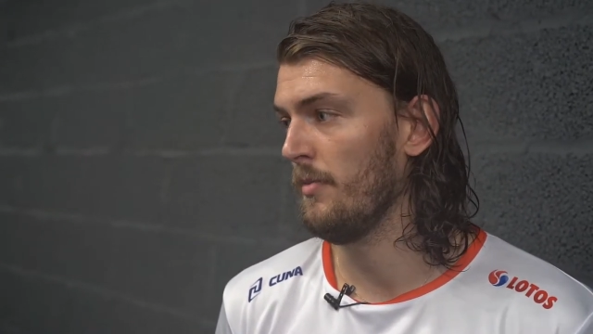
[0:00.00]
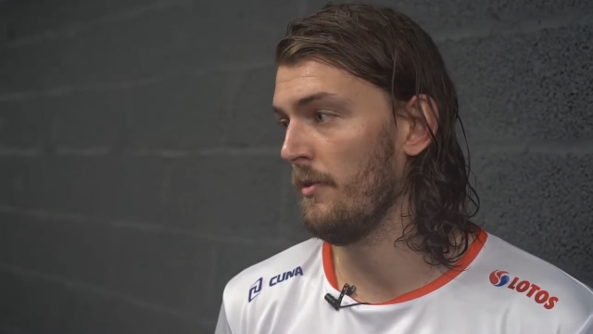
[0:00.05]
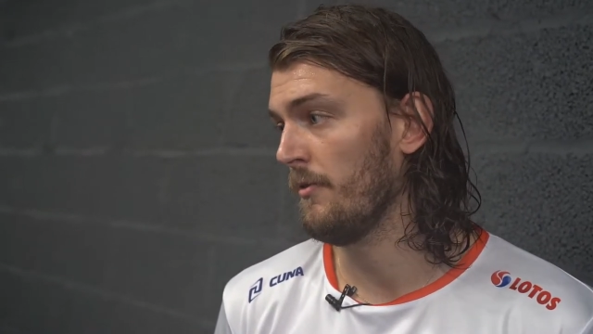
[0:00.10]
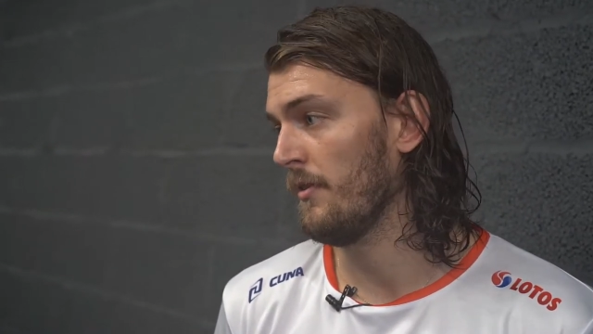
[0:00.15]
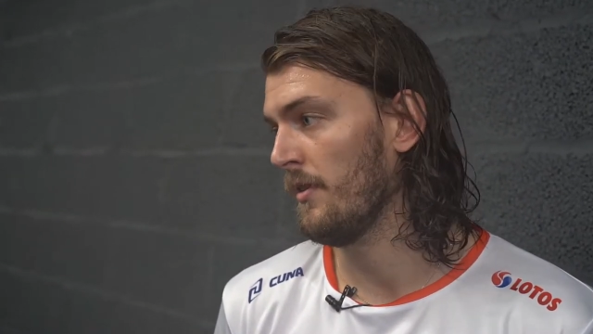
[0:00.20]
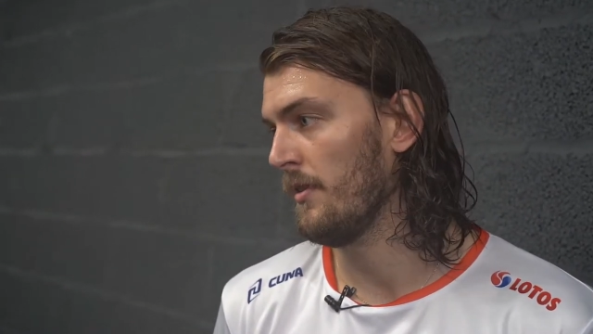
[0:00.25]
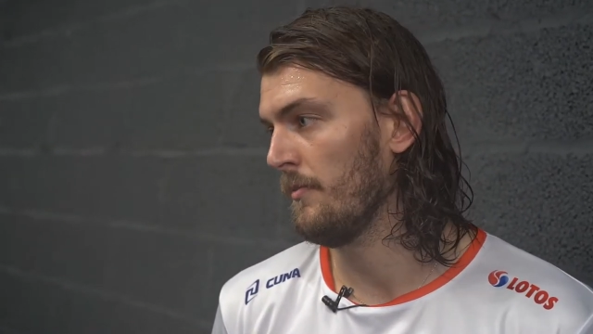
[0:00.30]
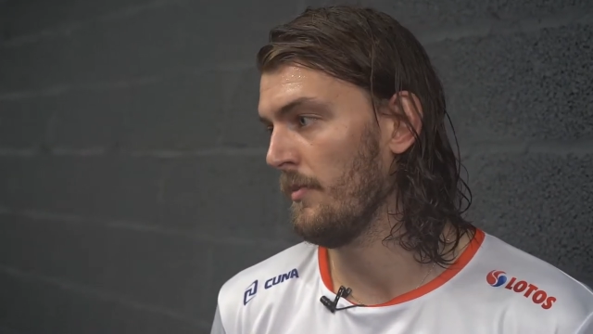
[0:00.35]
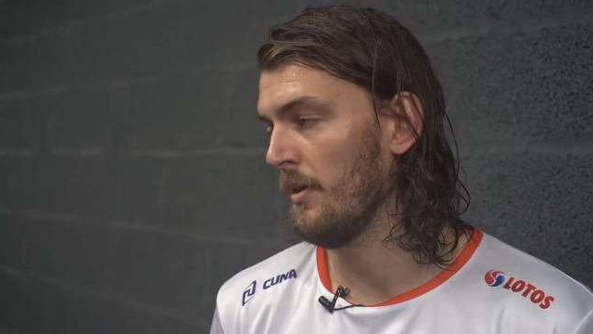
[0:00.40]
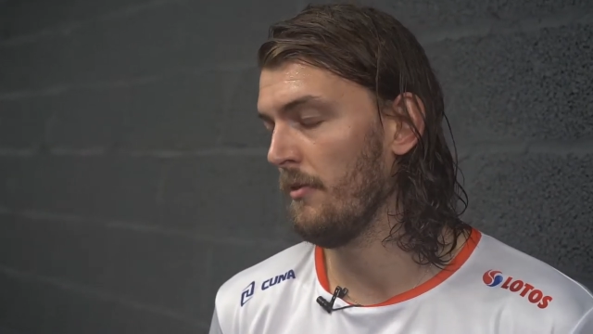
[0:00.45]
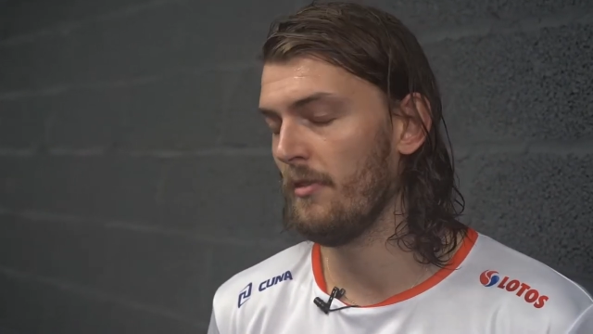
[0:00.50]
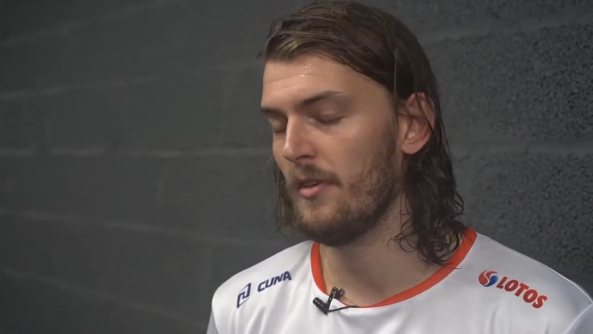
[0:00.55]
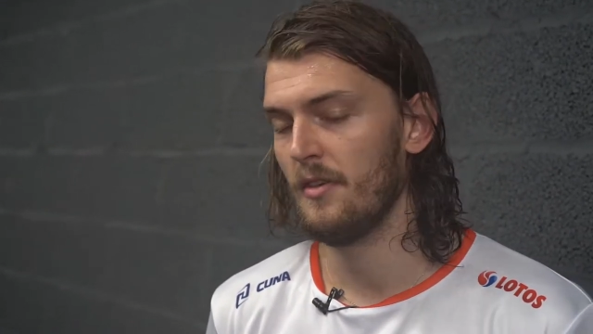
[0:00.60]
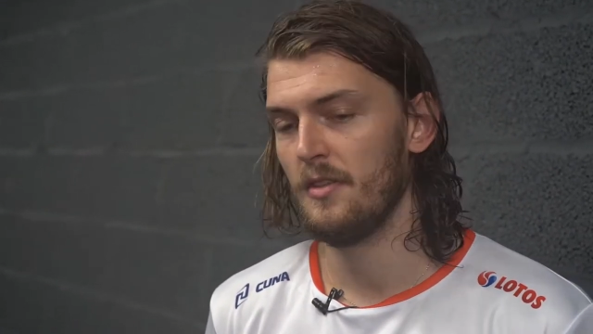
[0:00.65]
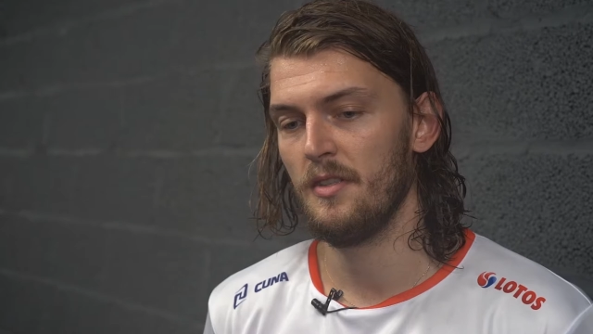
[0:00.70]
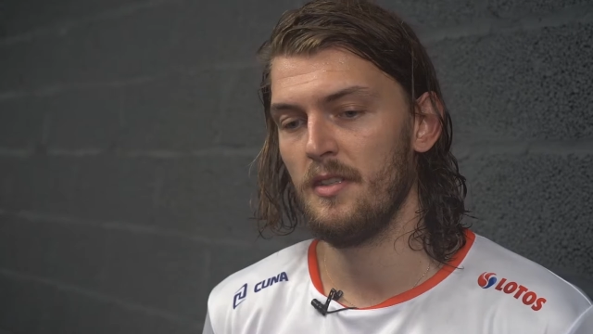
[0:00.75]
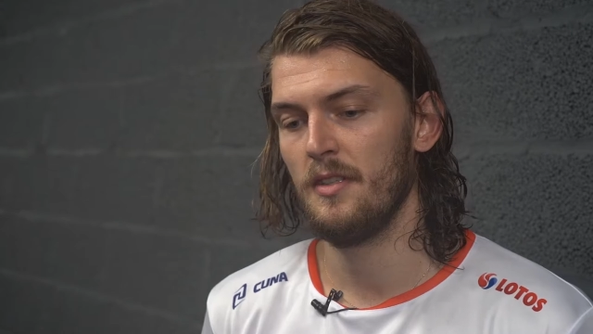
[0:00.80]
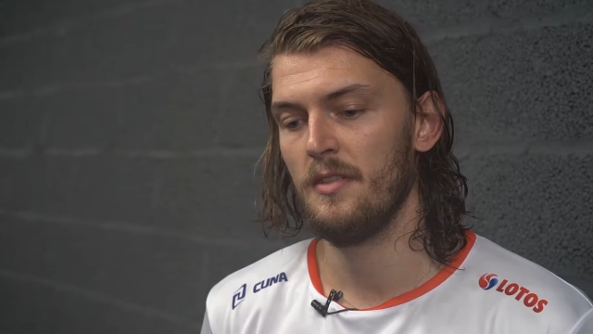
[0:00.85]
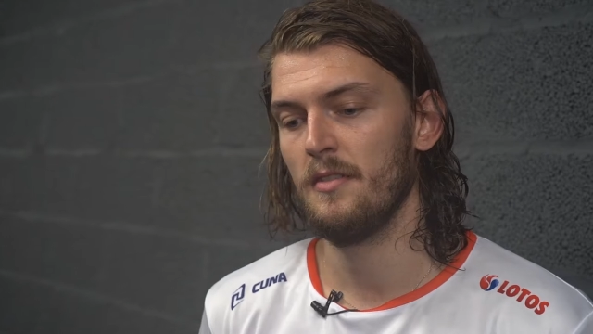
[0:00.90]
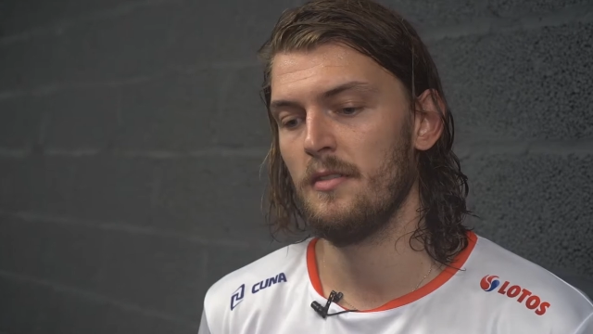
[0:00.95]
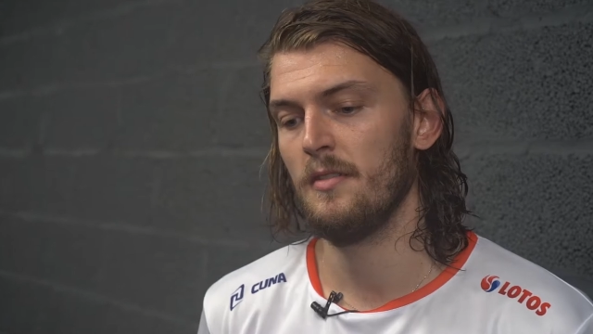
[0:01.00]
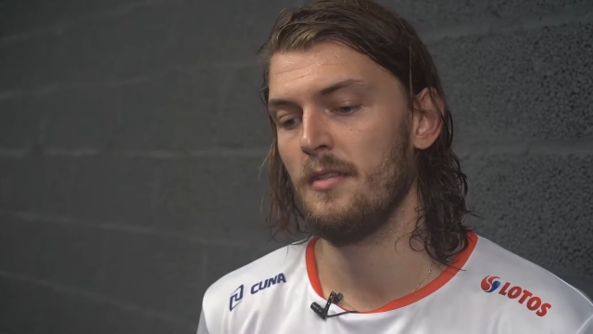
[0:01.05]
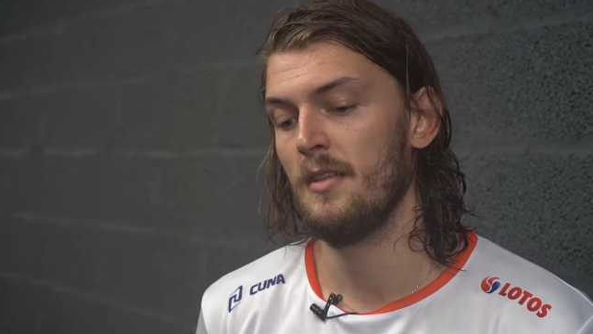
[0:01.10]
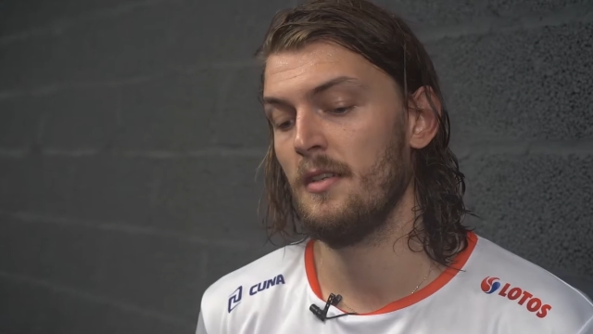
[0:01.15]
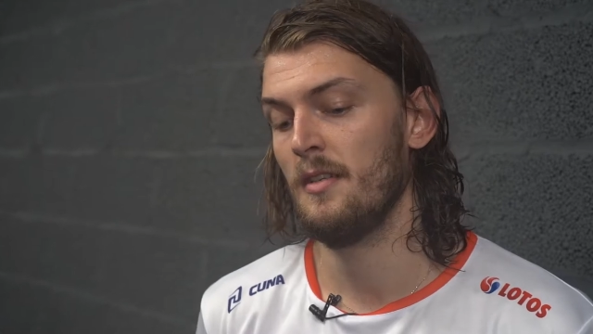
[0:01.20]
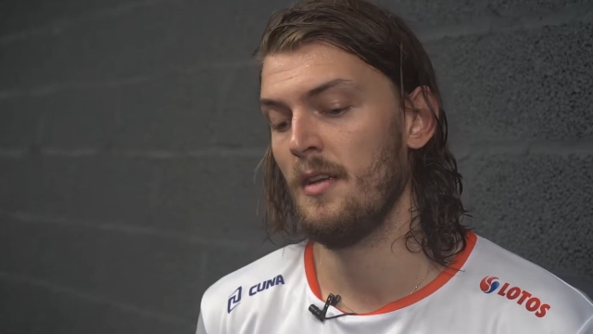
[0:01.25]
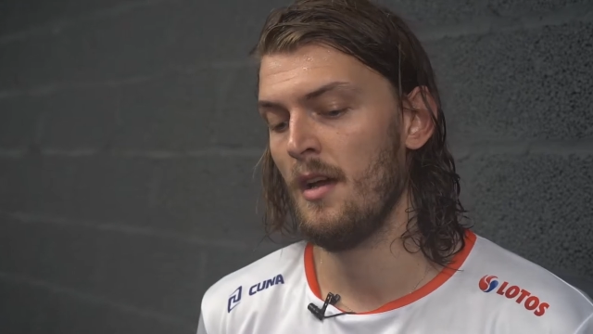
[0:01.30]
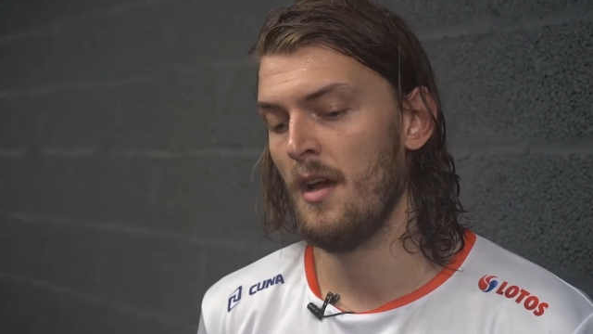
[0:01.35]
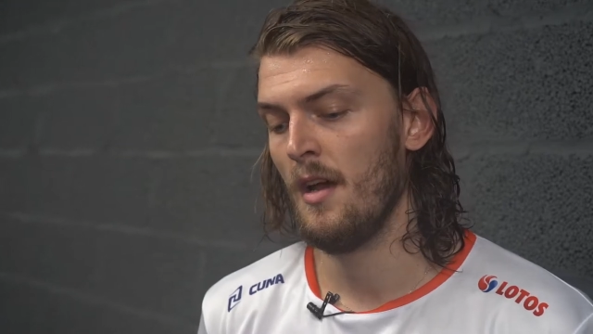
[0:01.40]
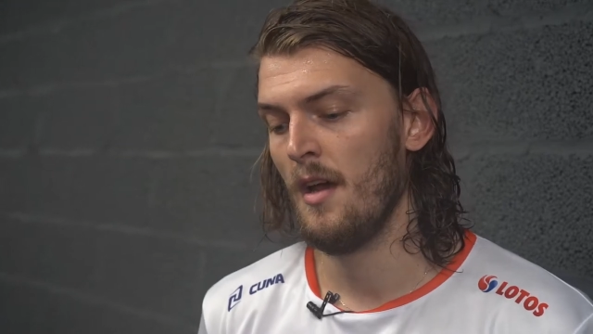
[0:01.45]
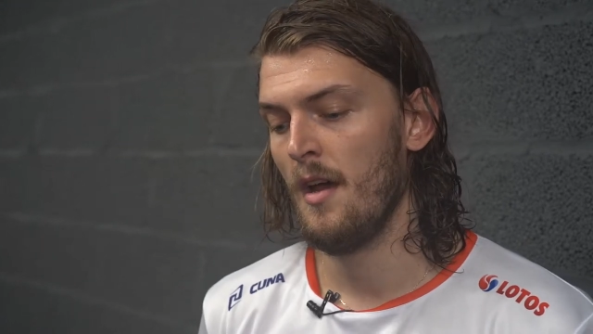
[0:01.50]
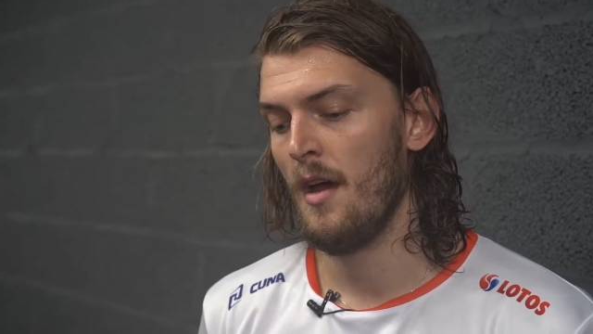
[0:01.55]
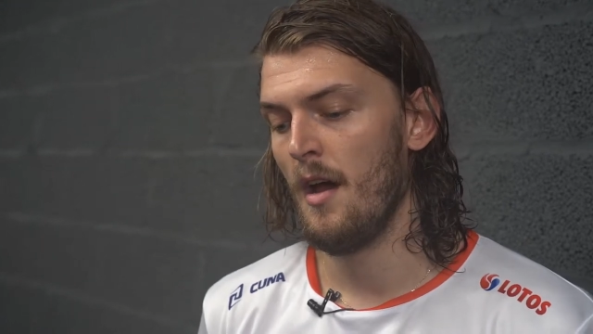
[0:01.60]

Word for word: before before season, and